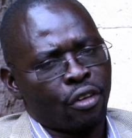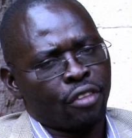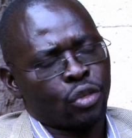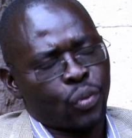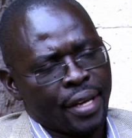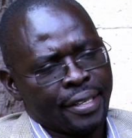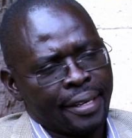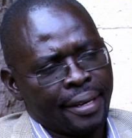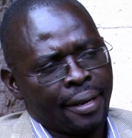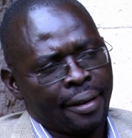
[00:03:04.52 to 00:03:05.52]
over 20
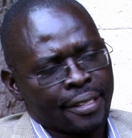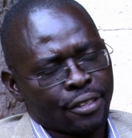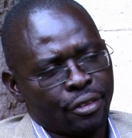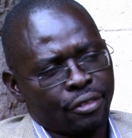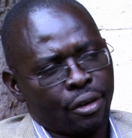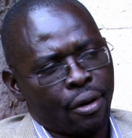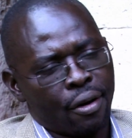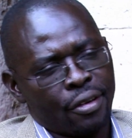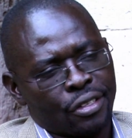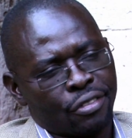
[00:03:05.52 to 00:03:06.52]
years of
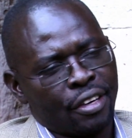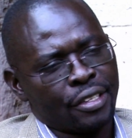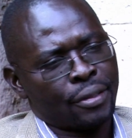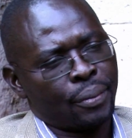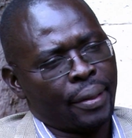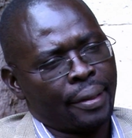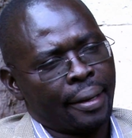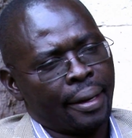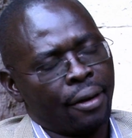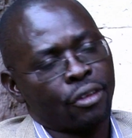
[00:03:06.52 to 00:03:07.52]
war is faced with
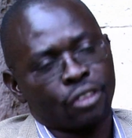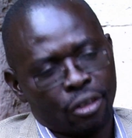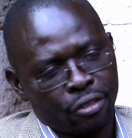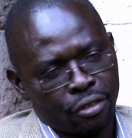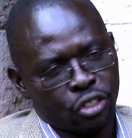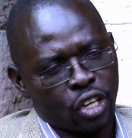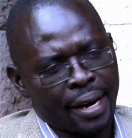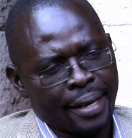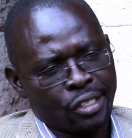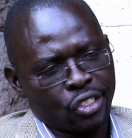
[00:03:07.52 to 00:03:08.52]
a lot of
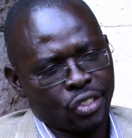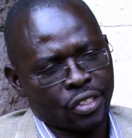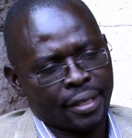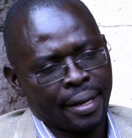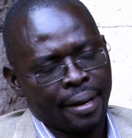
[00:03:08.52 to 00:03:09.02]
challenges.